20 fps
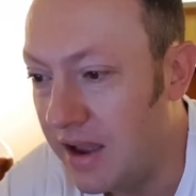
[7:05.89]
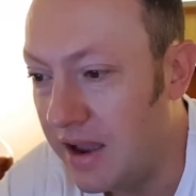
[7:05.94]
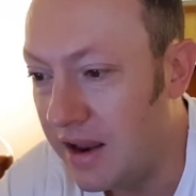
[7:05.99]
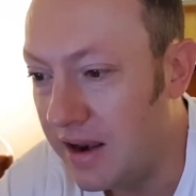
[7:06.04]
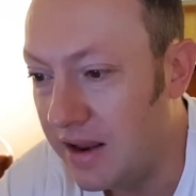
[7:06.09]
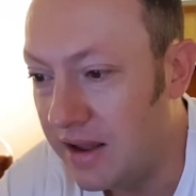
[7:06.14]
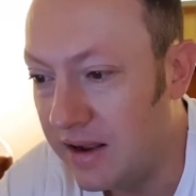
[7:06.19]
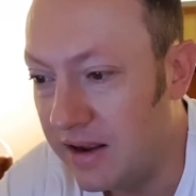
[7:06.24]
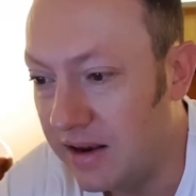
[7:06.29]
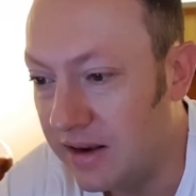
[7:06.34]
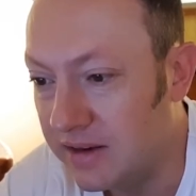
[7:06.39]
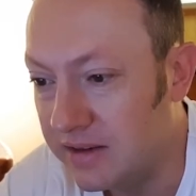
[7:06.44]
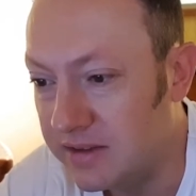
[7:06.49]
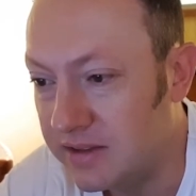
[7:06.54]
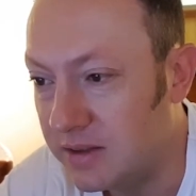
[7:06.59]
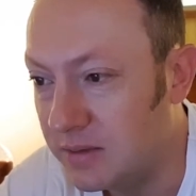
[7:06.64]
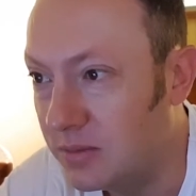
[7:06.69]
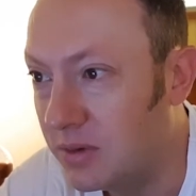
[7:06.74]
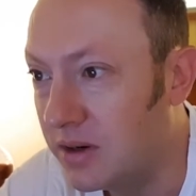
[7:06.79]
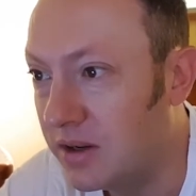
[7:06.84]
And
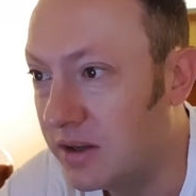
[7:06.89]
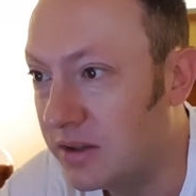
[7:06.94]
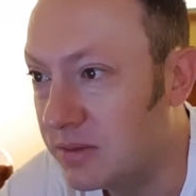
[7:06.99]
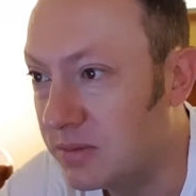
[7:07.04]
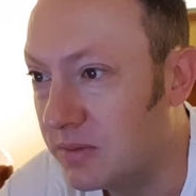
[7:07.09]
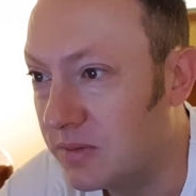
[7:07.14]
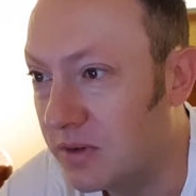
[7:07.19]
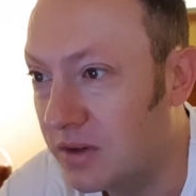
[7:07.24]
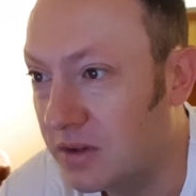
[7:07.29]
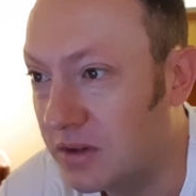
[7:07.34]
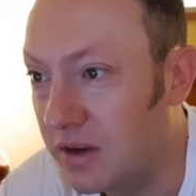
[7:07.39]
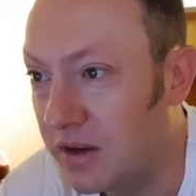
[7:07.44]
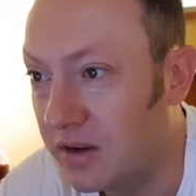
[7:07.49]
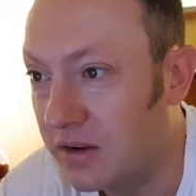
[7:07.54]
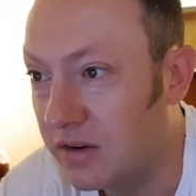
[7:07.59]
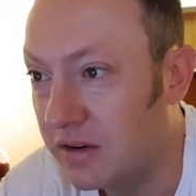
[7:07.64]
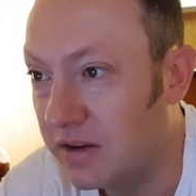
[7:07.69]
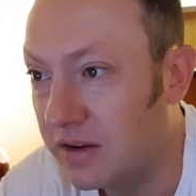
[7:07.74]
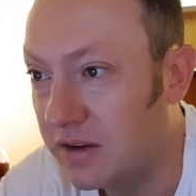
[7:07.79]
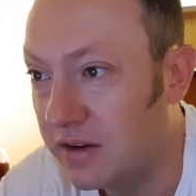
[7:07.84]
let's see what else we've got
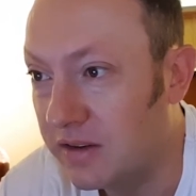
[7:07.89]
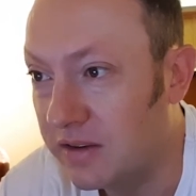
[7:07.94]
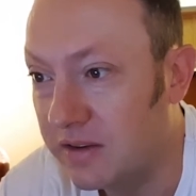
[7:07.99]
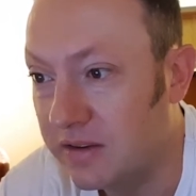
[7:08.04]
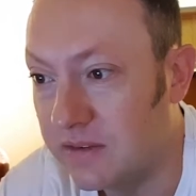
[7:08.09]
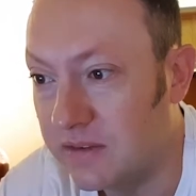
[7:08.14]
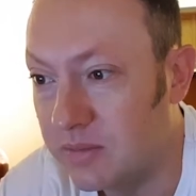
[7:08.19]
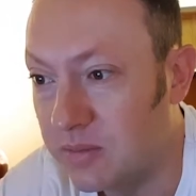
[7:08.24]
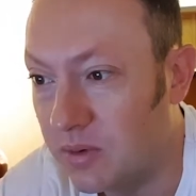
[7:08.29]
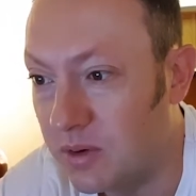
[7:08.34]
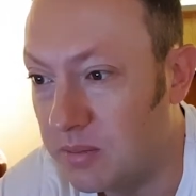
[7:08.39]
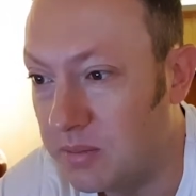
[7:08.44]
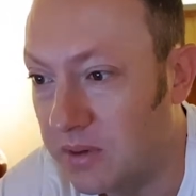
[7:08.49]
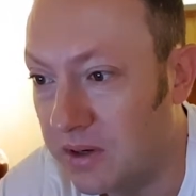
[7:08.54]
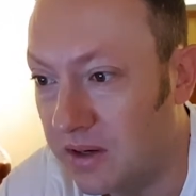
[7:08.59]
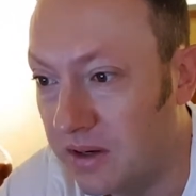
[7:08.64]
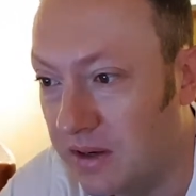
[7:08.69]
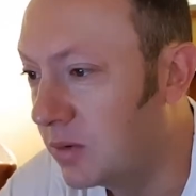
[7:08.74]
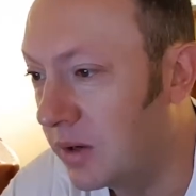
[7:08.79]
going on here at this property.